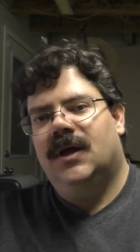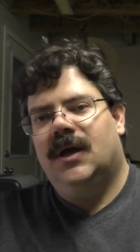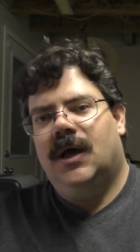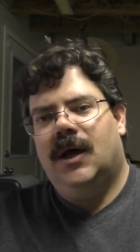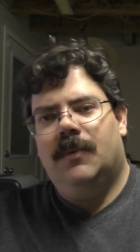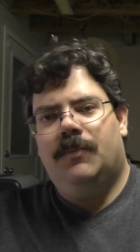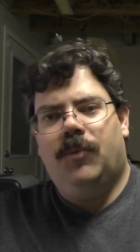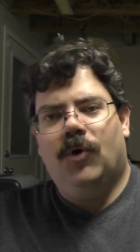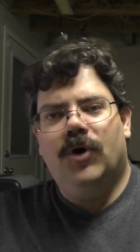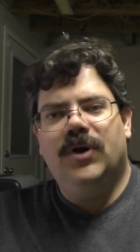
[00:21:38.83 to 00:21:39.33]

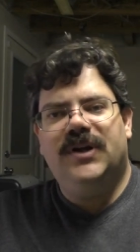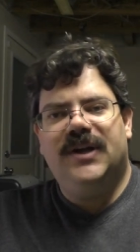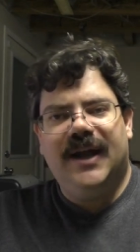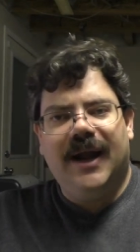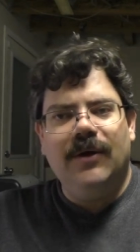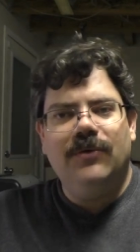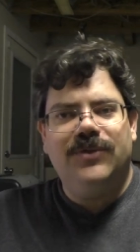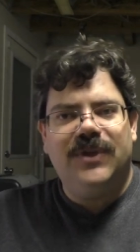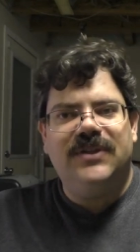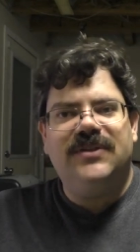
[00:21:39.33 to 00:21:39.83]
uh, pointed
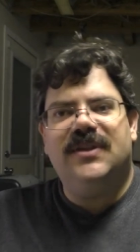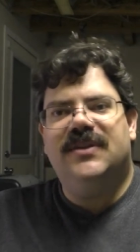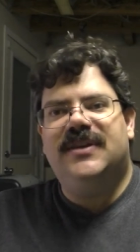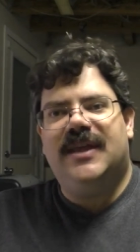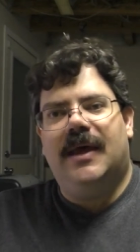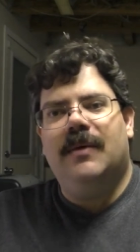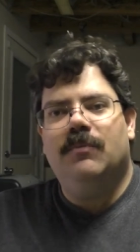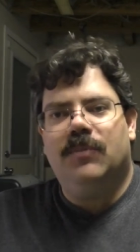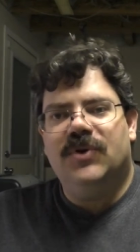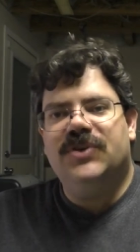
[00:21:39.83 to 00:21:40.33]
out that the
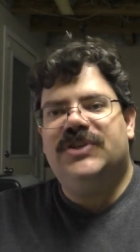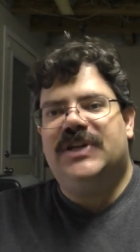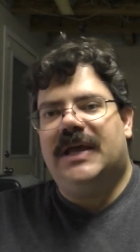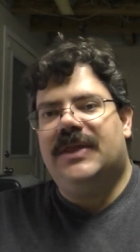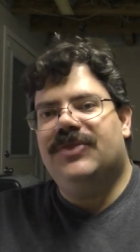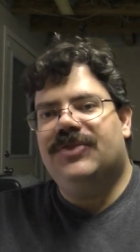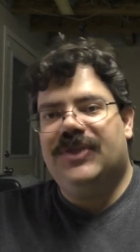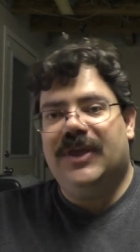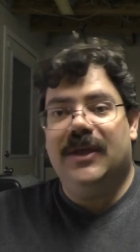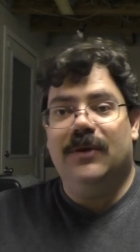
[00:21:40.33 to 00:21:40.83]

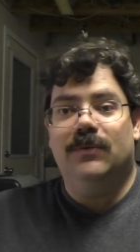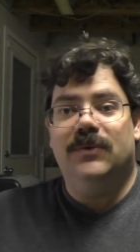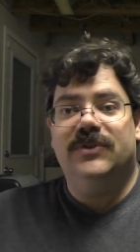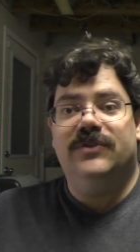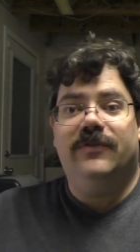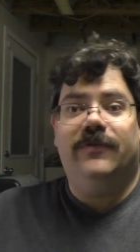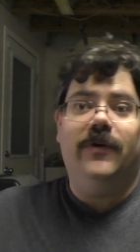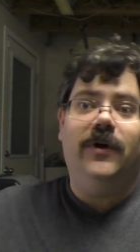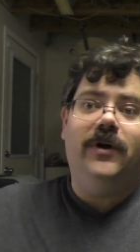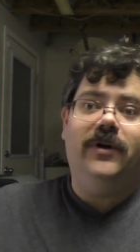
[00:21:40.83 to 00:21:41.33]
10% thing was
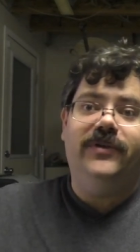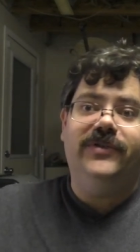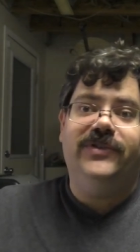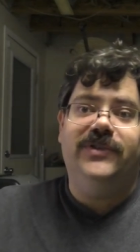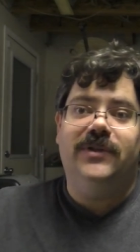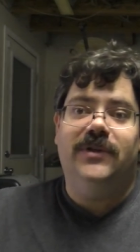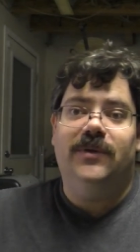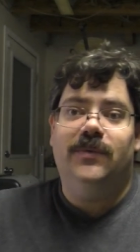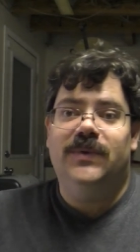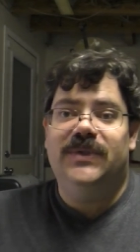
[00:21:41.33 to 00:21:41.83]
false
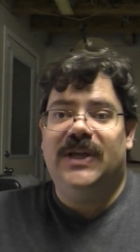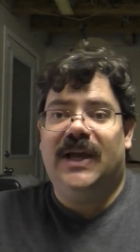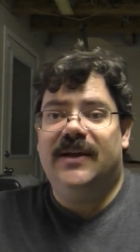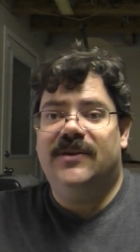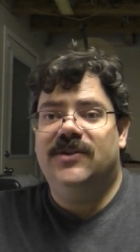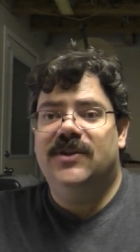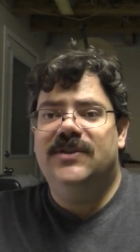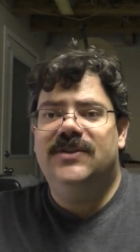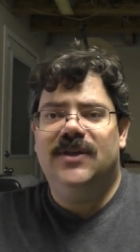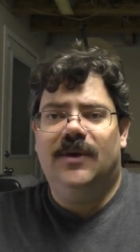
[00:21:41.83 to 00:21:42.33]
and it was
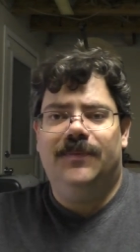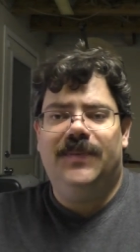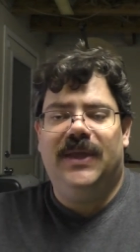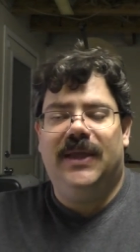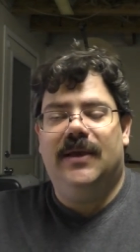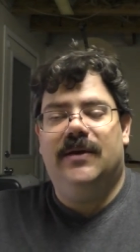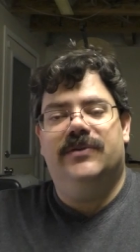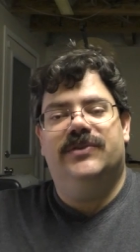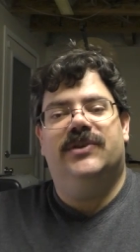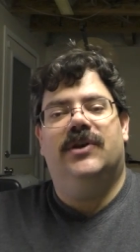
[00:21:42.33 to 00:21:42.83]
actually
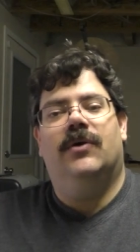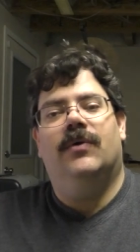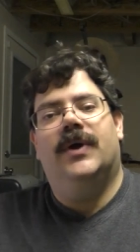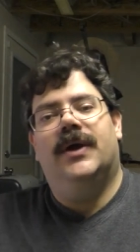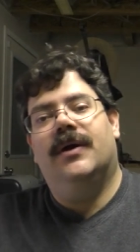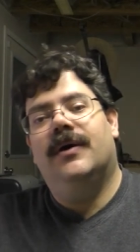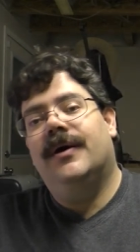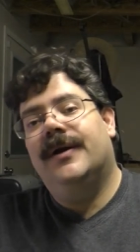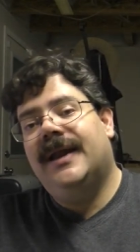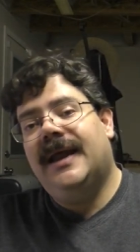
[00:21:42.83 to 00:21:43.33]
something else
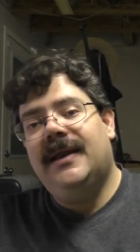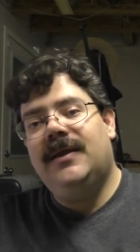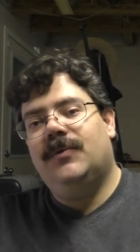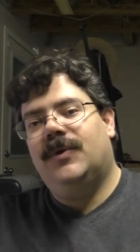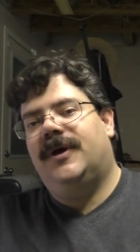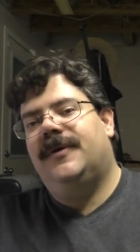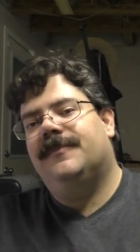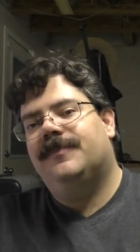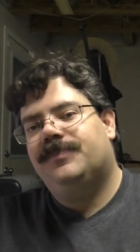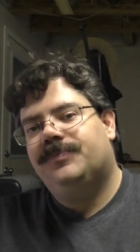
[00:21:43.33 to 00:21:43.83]
going on. Anyway.